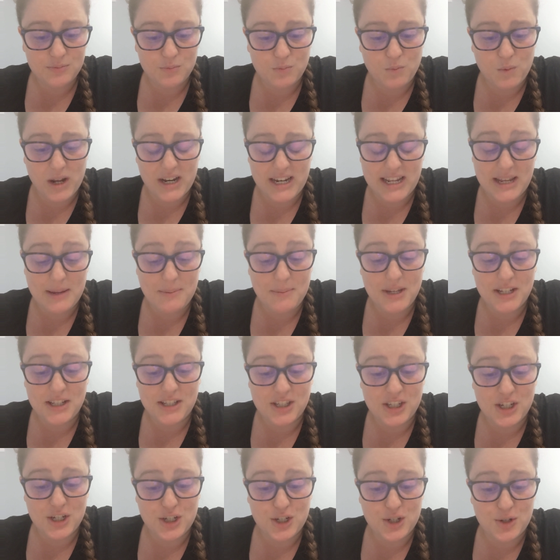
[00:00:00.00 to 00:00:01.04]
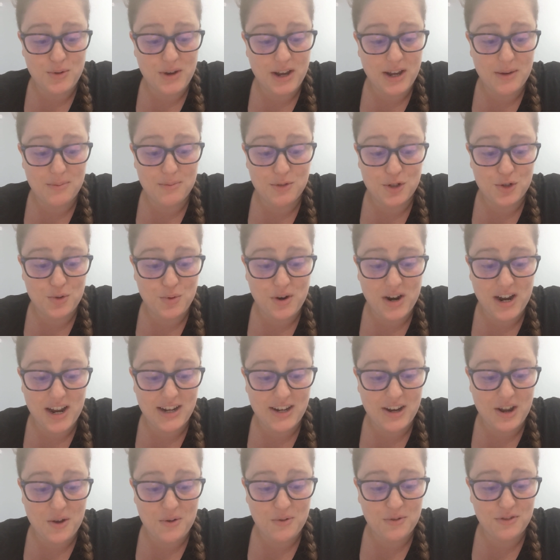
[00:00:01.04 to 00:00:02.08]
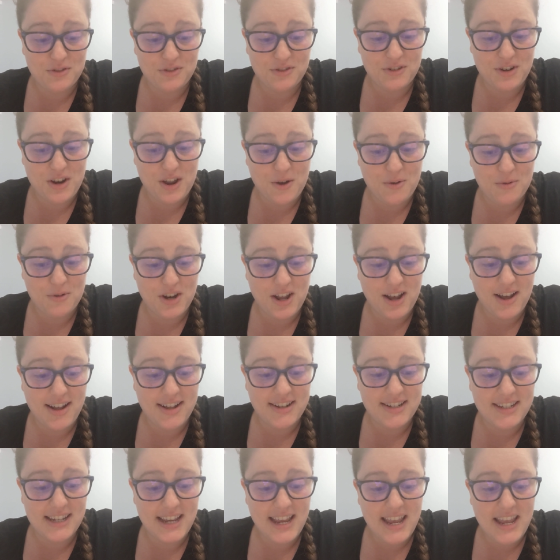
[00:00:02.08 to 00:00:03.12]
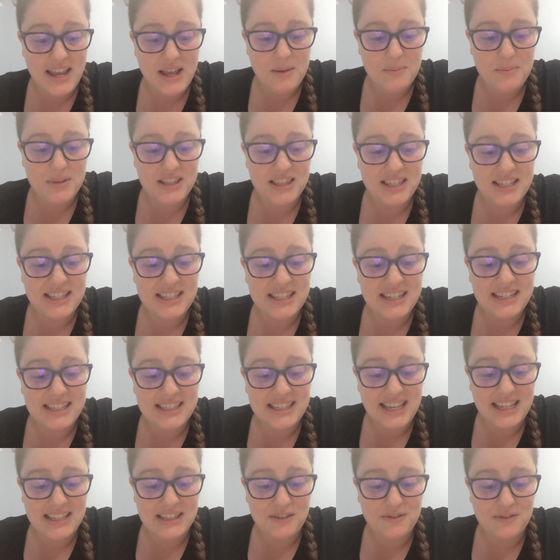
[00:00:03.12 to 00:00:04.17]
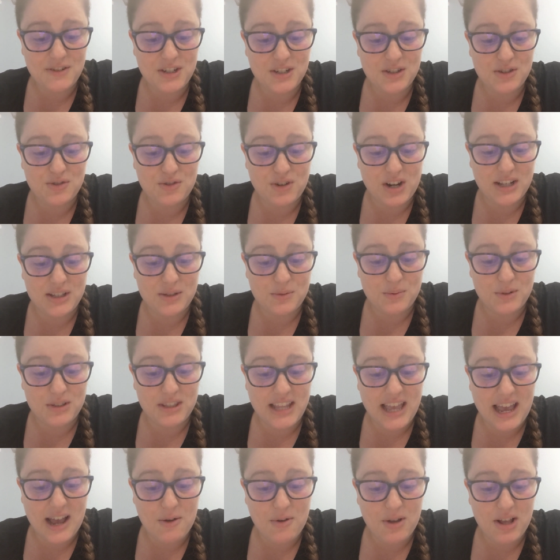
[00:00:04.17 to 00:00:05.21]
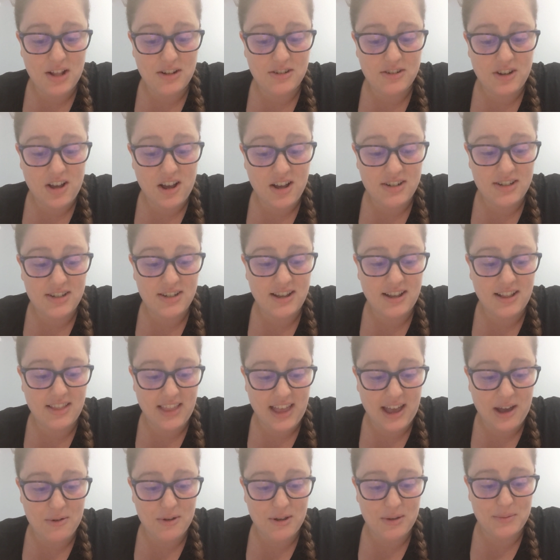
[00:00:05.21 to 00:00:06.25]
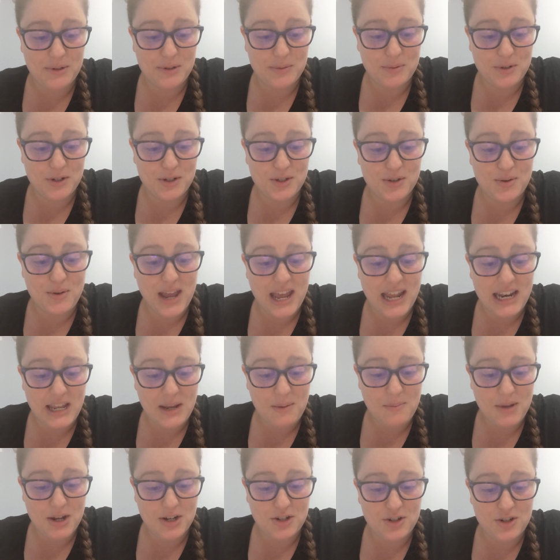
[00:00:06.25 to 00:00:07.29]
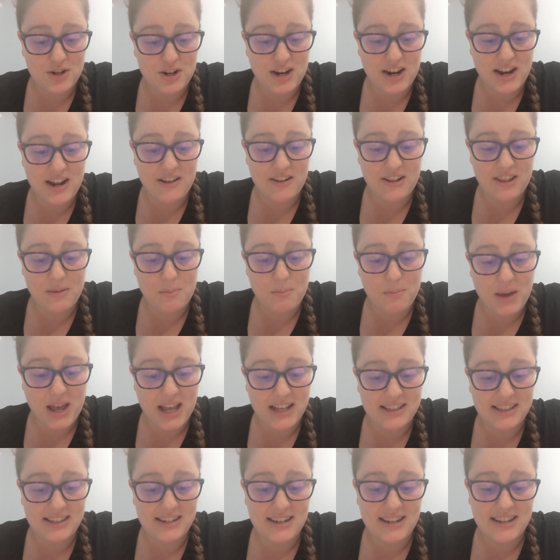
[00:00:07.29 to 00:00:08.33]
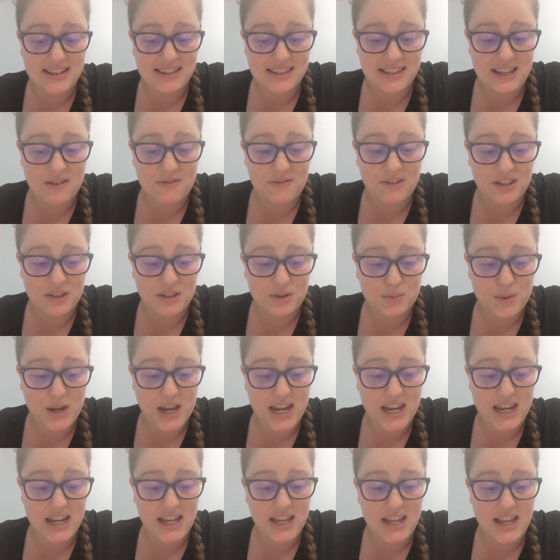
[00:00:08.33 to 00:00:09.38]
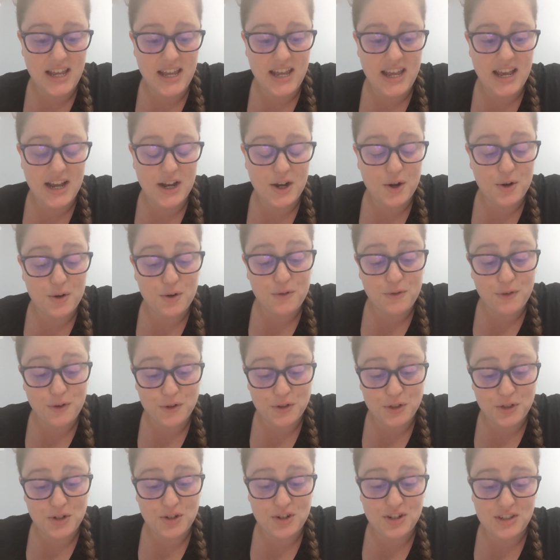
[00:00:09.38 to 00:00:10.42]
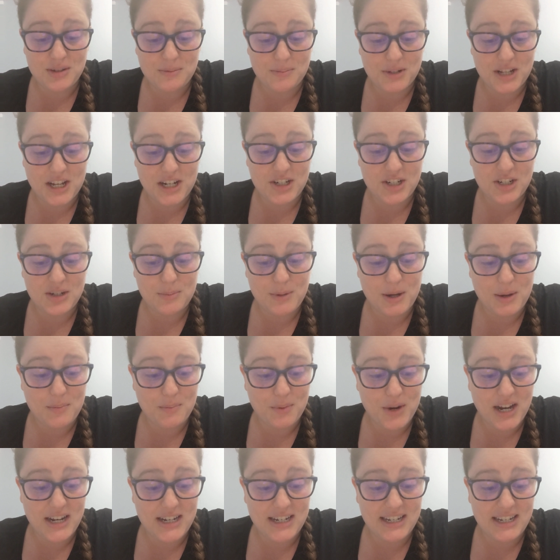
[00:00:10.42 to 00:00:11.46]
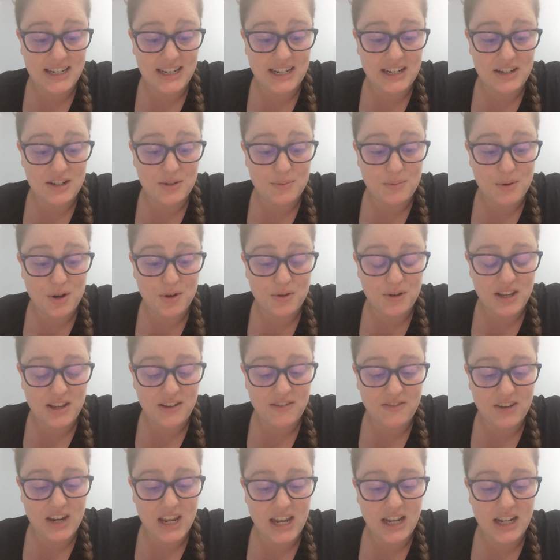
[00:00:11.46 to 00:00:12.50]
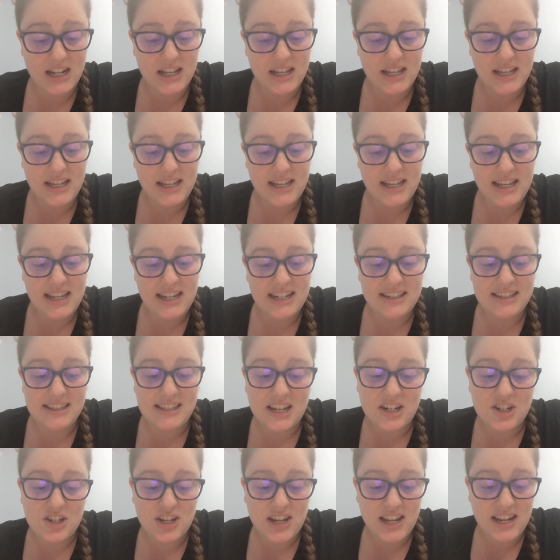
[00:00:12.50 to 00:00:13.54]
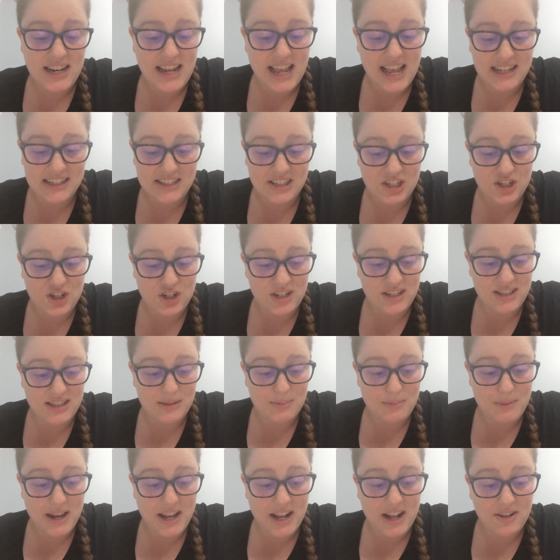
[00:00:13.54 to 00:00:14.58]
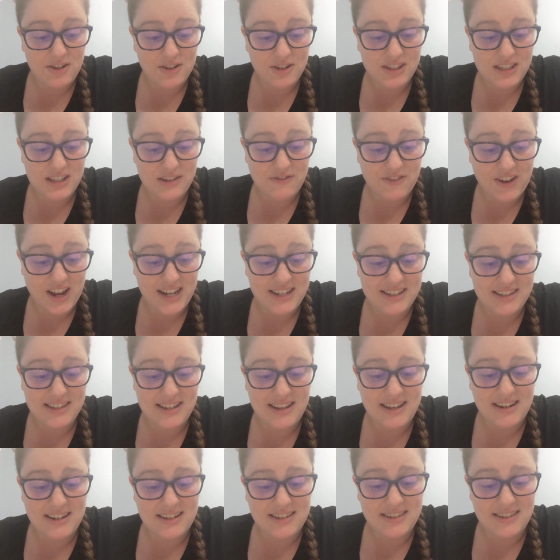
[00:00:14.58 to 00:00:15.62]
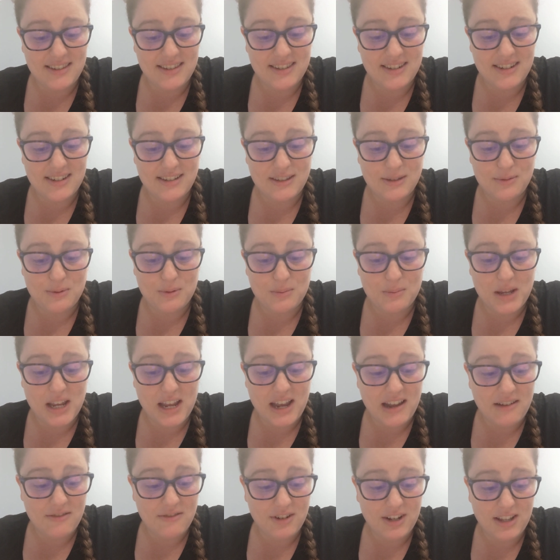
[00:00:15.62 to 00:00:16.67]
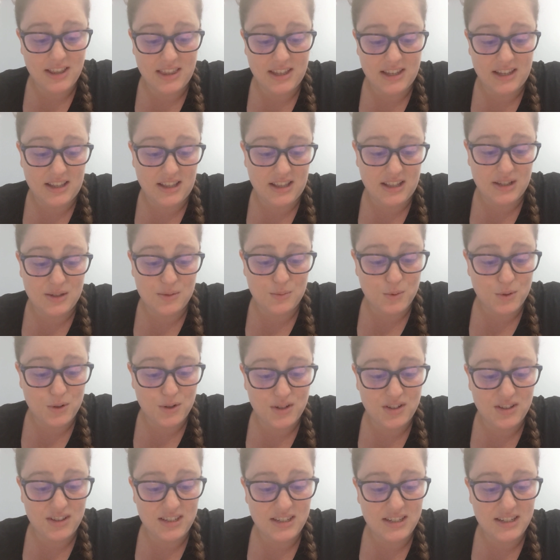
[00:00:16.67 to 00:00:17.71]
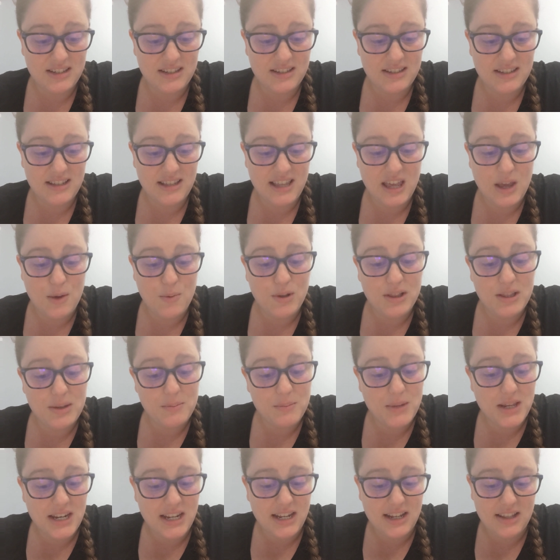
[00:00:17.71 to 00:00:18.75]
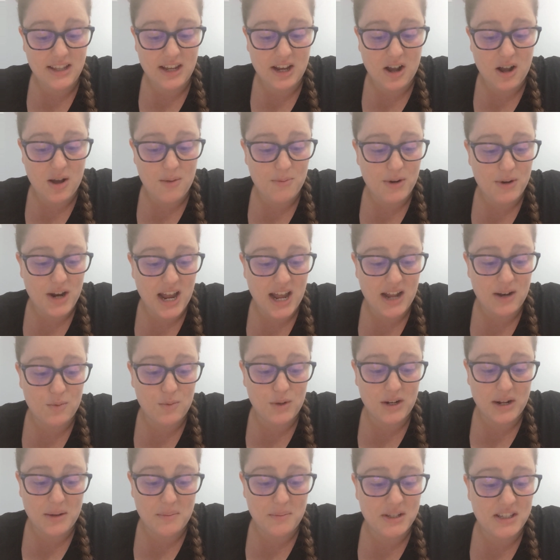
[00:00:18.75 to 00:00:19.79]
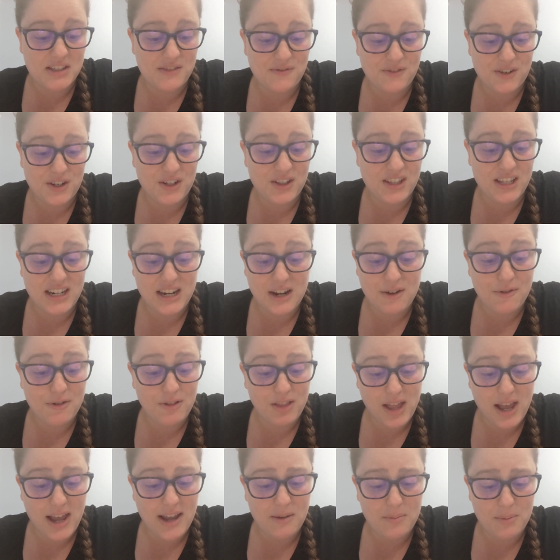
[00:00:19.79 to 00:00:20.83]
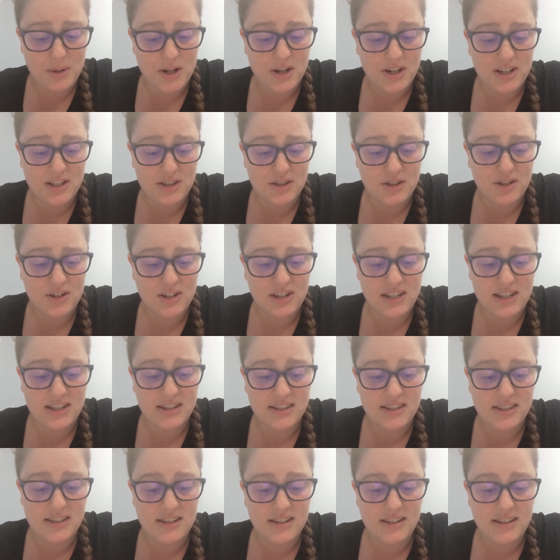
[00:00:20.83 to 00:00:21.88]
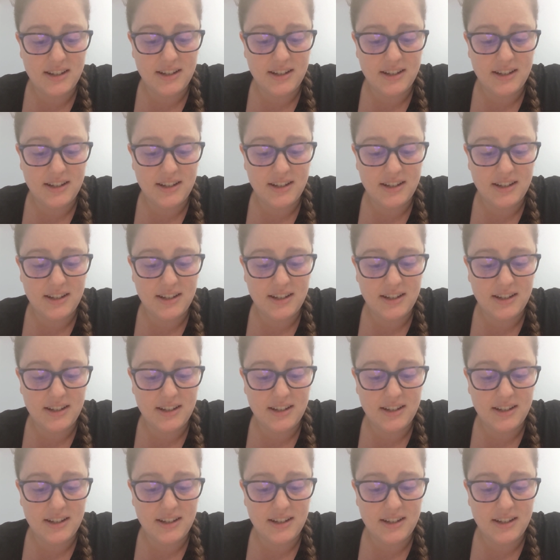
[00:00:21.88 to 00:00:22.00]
What he means to do I am sure I know not, but this excessive distress will now not allow him to pursue any measure in the best and safest way, and Colonel Forster is obliged to be at Brighton again tomorrow evening. In such an exigence, my uncle's advice and assistance would be everything in this world. He will immediately comprehend what I must feel, and I rely upon his goodness.